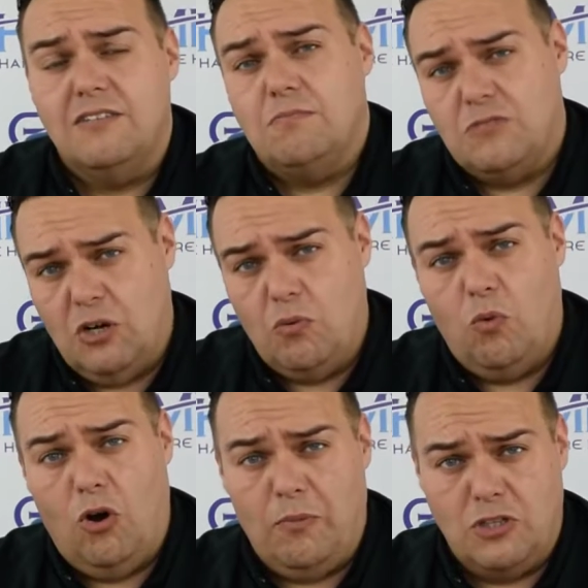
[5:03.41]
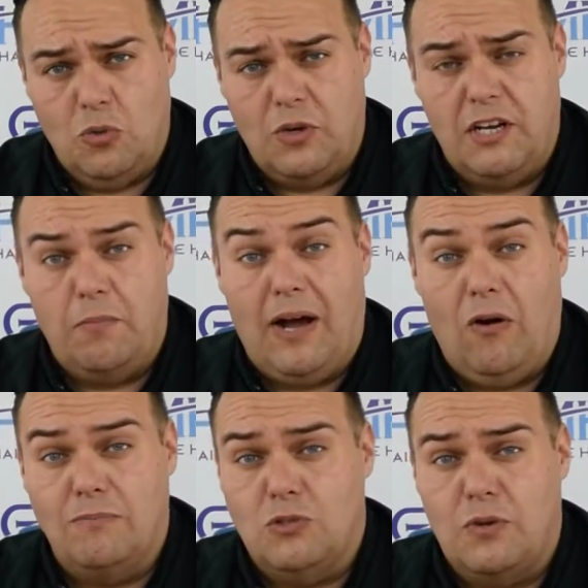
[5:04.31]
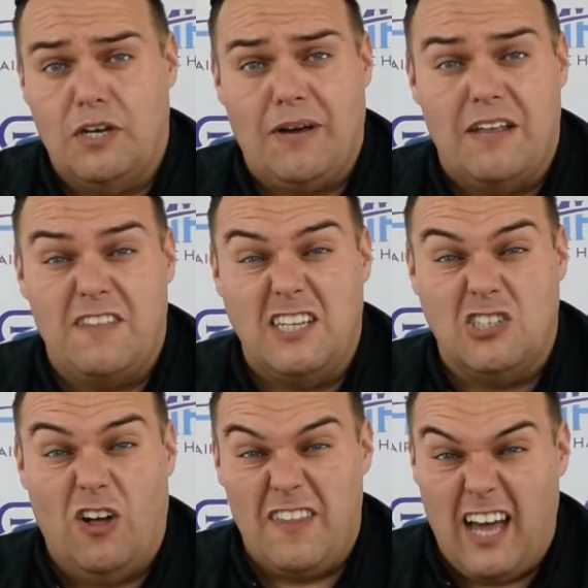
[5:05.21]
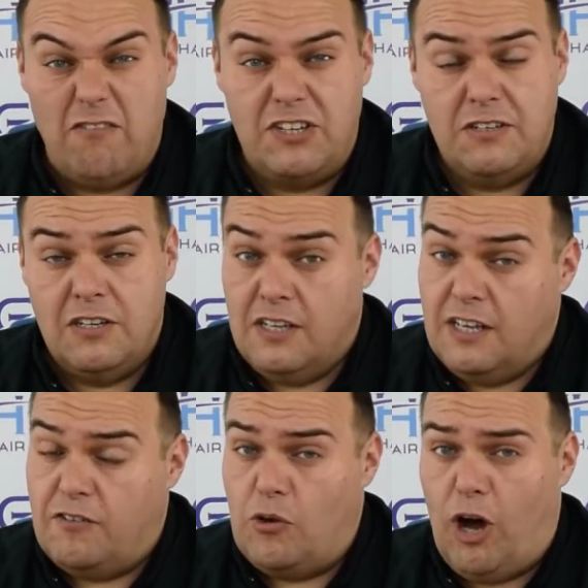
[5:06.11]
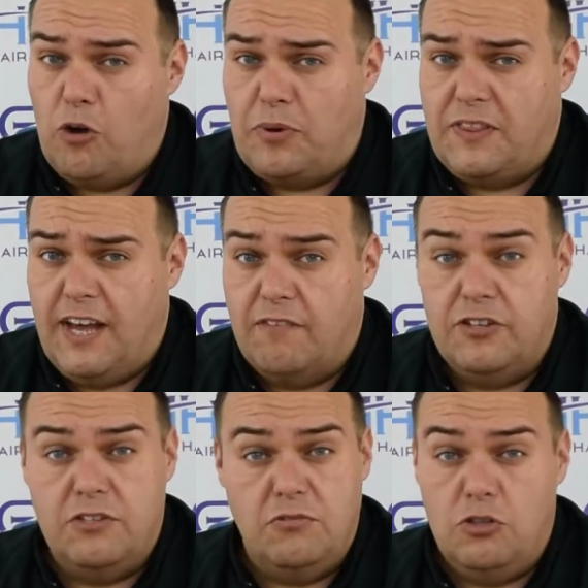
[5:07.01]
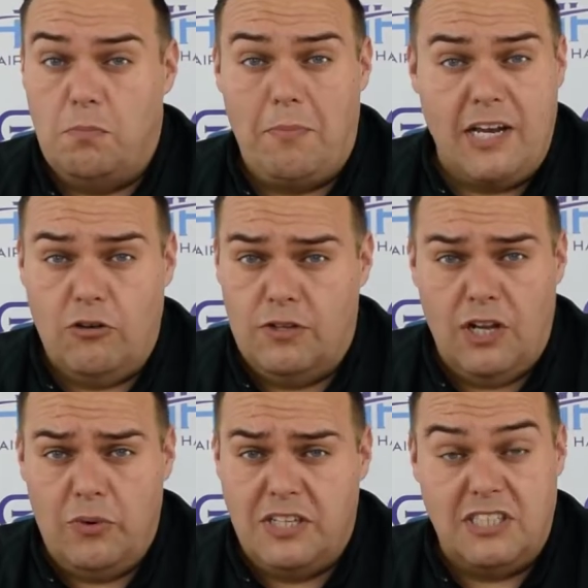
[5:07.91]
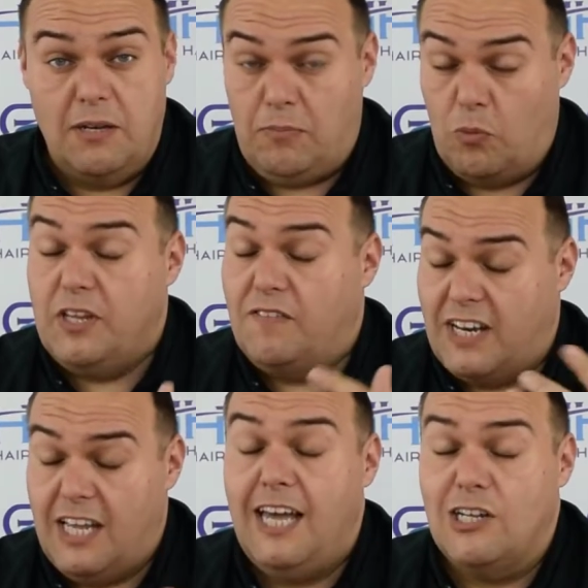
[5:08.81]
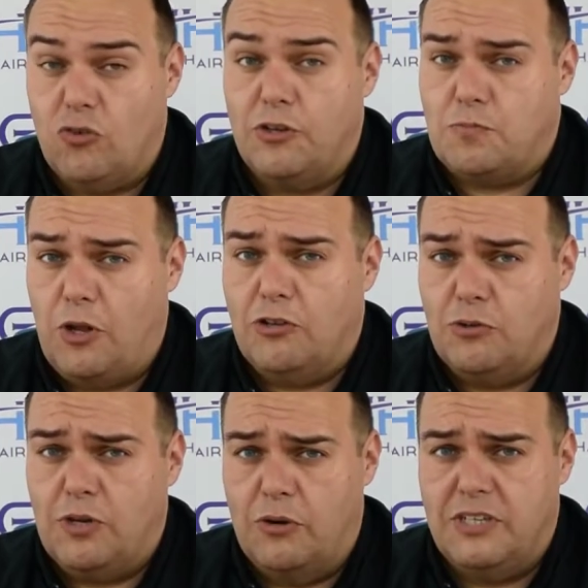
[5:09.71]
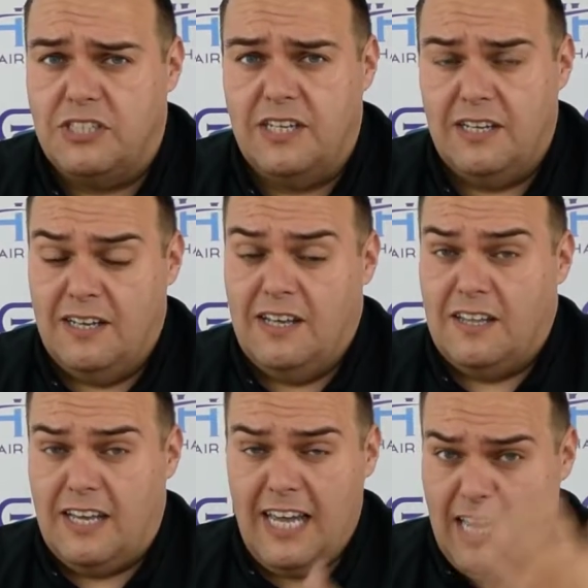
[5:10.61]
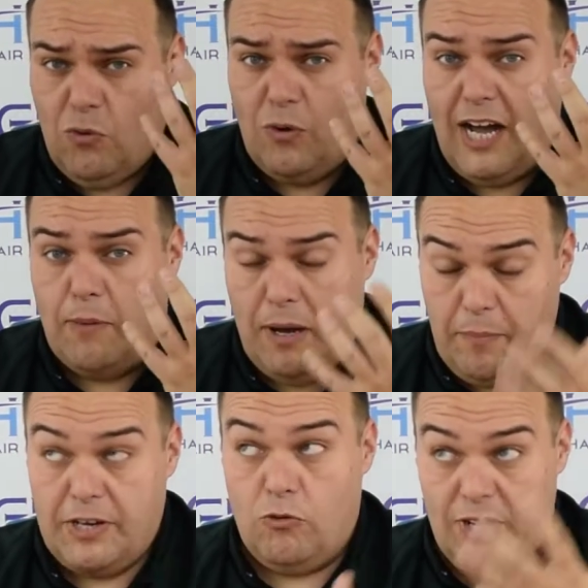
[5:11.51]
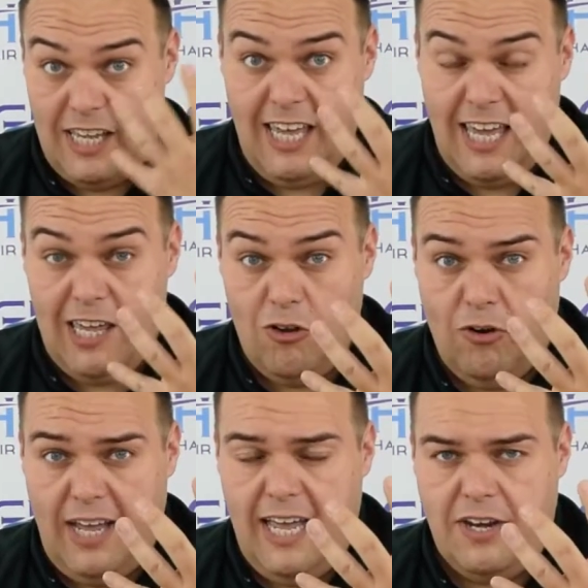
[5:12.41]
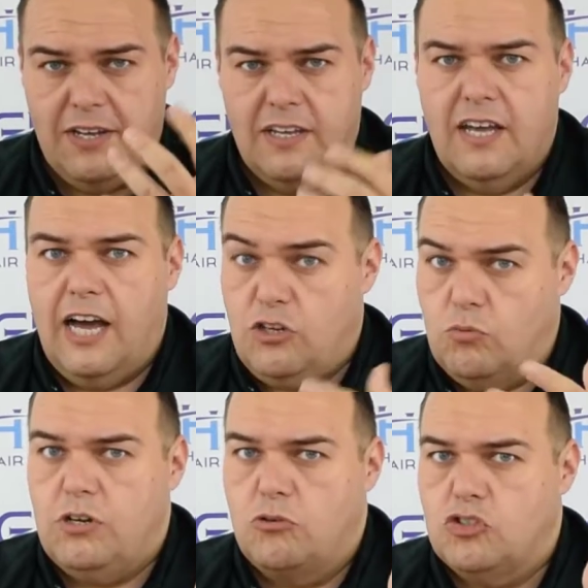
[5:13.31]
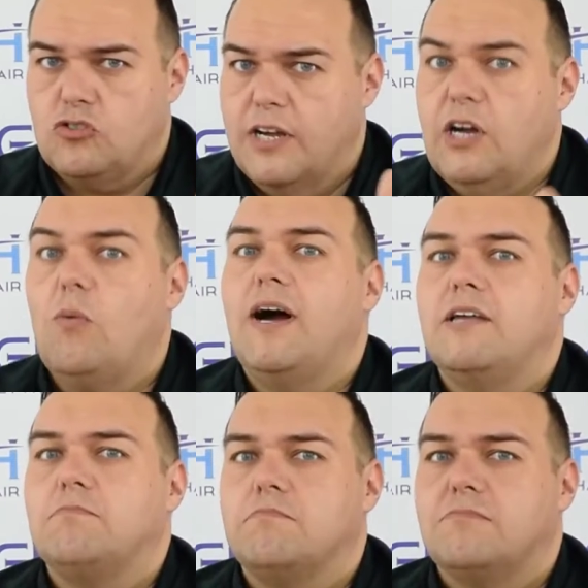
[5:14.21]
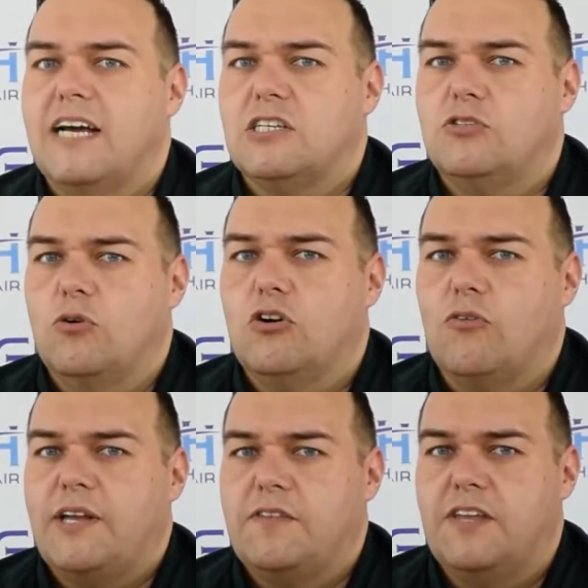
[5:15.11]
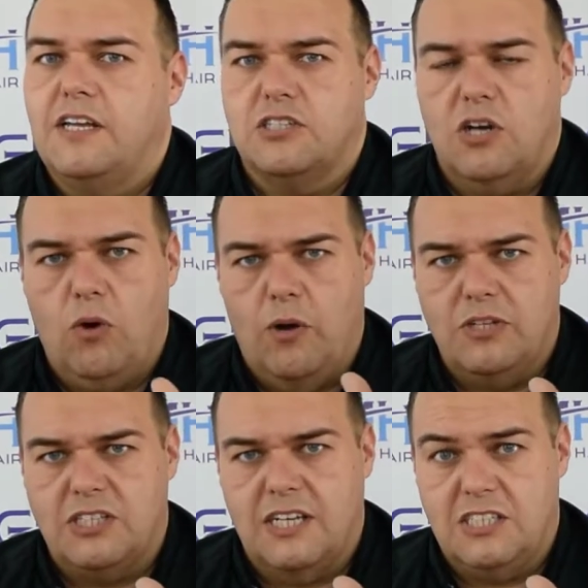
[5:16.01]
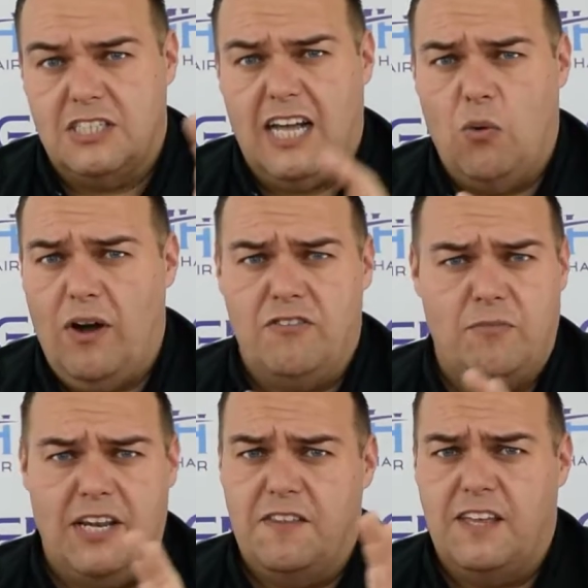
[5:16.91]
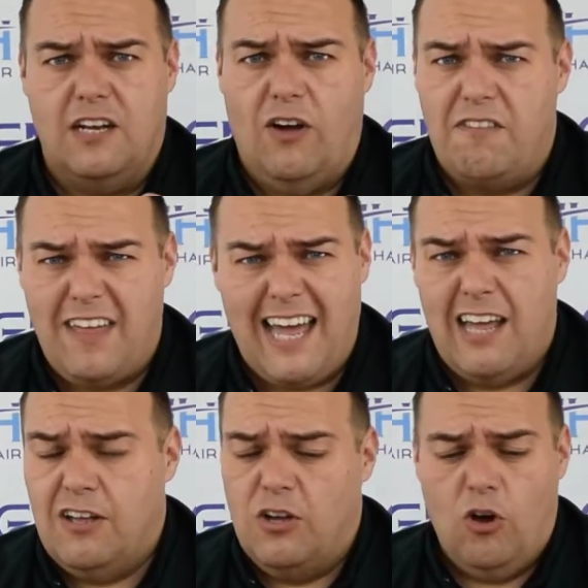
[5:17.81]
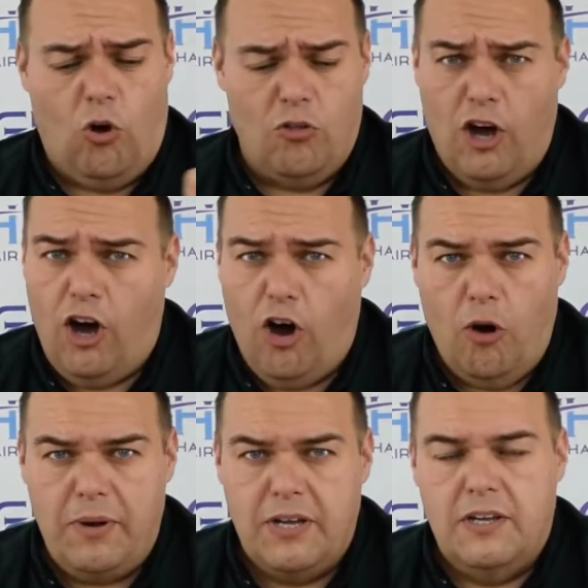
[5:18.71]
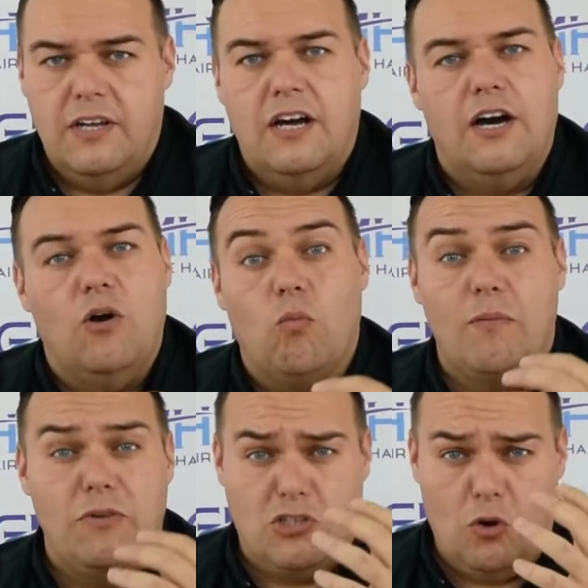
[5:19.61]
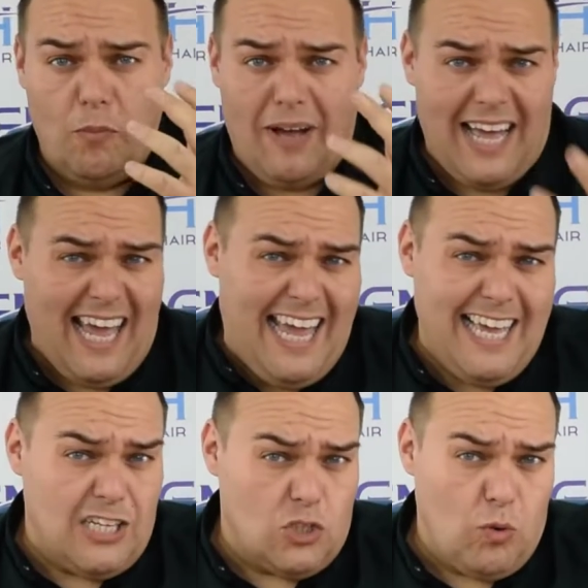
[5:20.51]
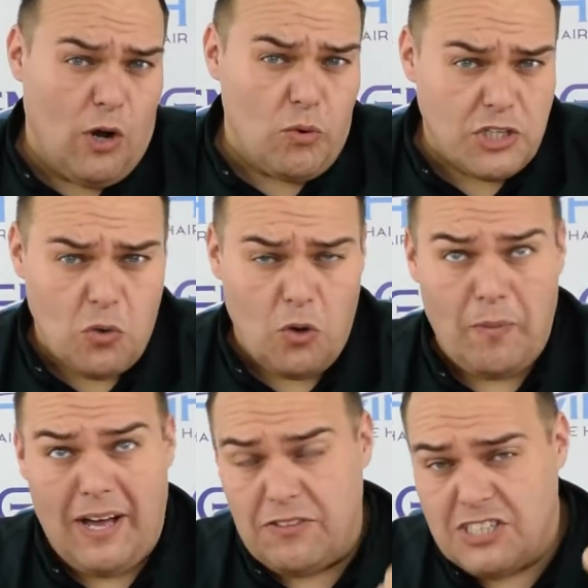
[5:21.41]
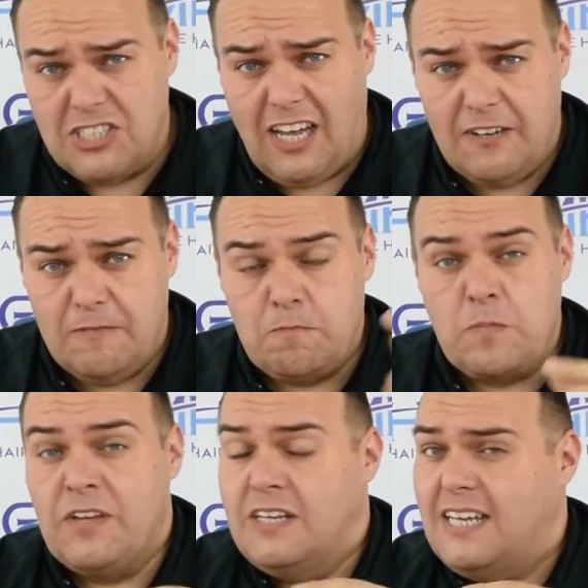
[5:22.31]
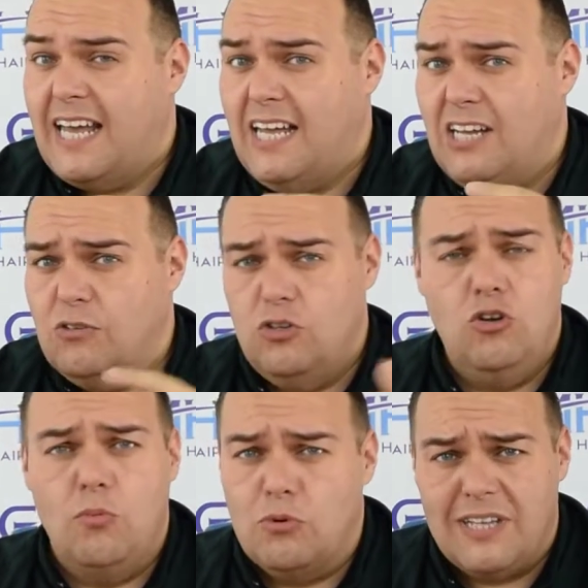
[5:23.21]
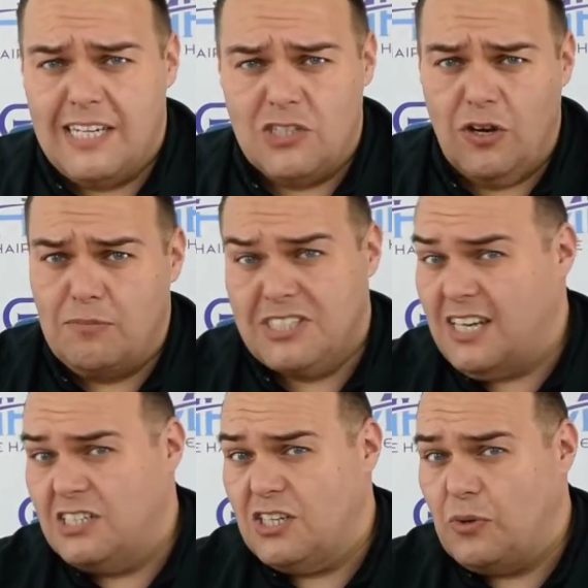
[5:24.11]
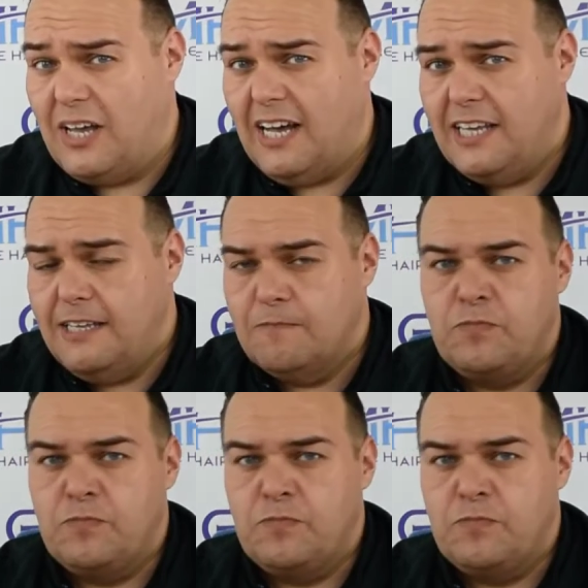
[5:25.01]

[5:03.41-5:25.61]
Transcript: So what am I talking about? I'm talking about things like the oven. If you open the oven, you may not notice it, but when you've had a hair transplant, you'll notice it. The heat will come up and it will really hit your head, and you'll know straight away that's not a great thing. So I would say stay away from anything like that, or the hob. When we talk about heat as well, we talk about the sun. Now, normal daytime sun is okay.